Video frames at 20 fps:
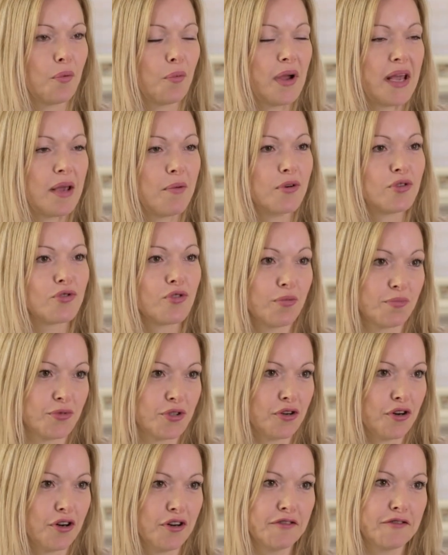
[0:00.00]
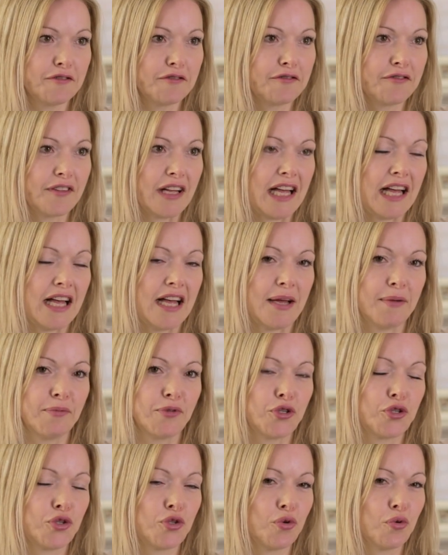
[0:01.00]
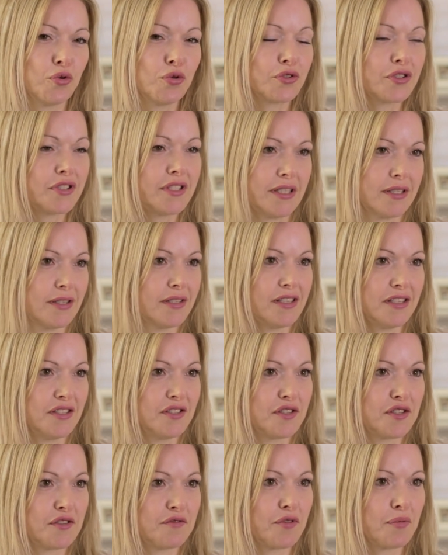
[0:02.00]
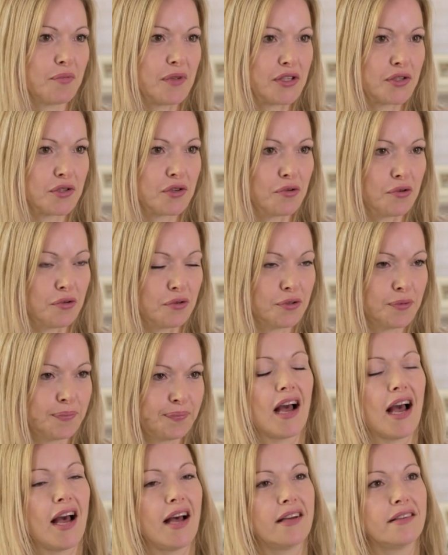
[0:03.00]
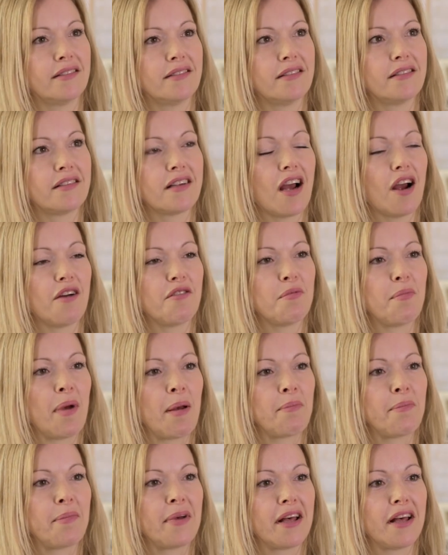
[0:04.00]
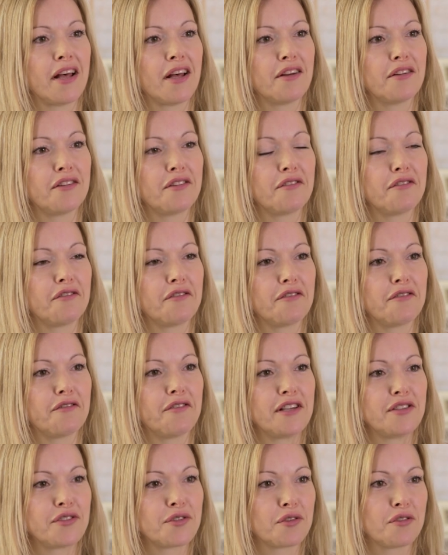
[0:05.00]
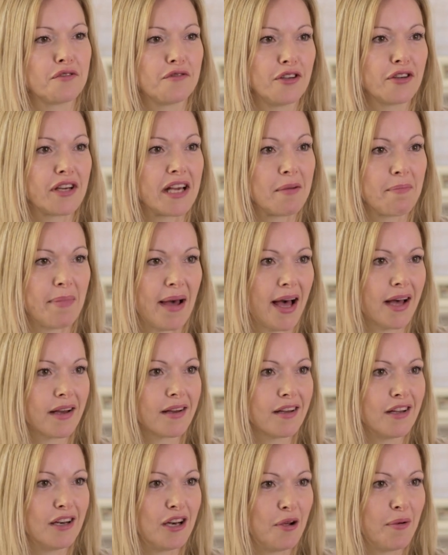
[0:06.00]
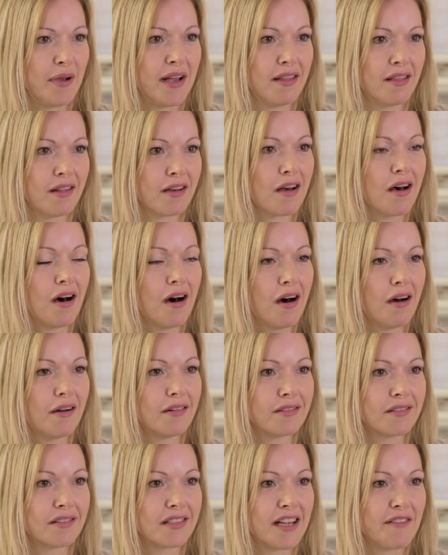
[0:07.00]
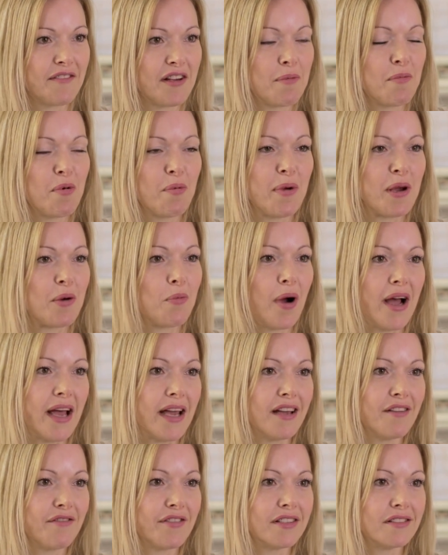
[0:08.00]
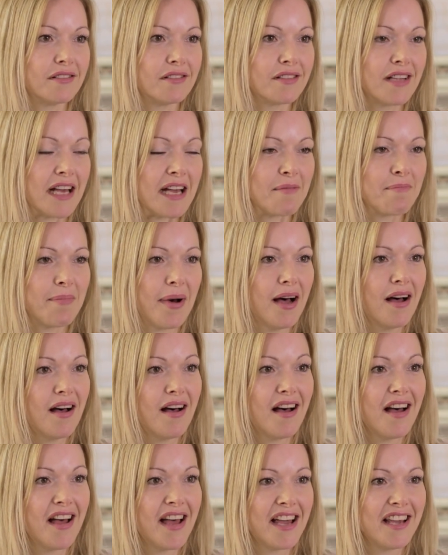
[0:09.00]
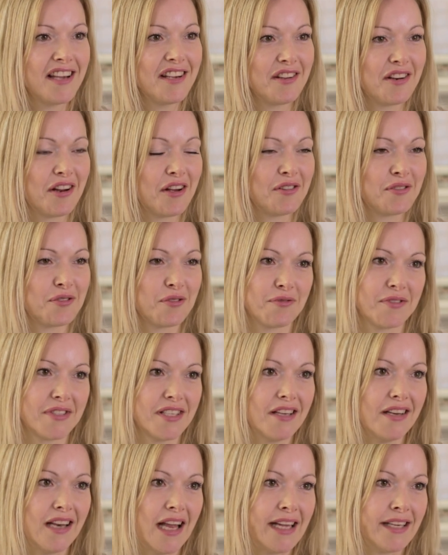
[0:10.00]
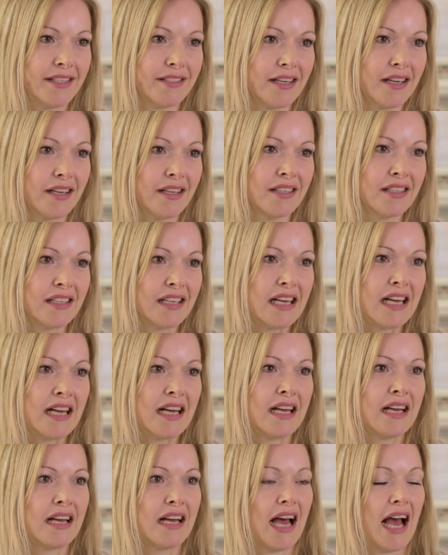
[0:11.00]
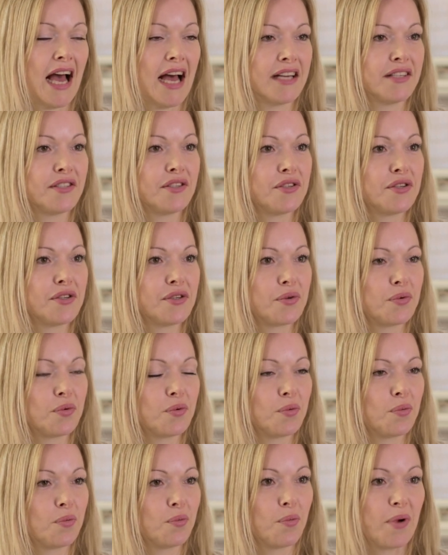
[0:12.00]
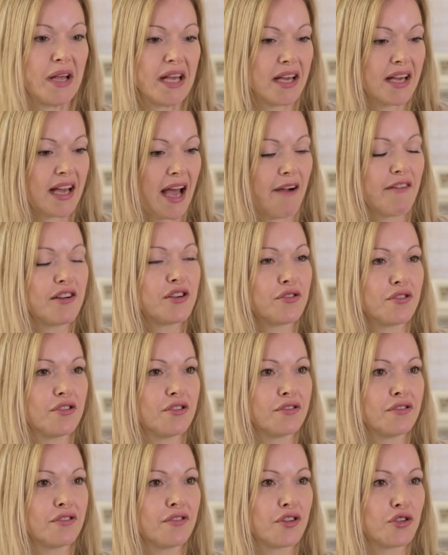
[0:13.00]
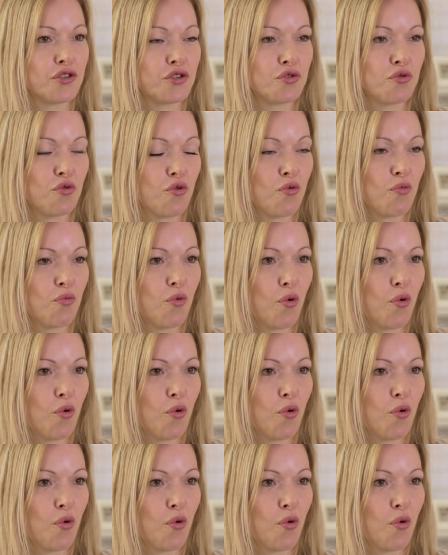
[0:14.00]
We were dropped off a short distance from the school, and I remember Finn sort of looking back at Louis in the car and giving him a big wave and saying bye, you know, sort of see you later. And we carried on the short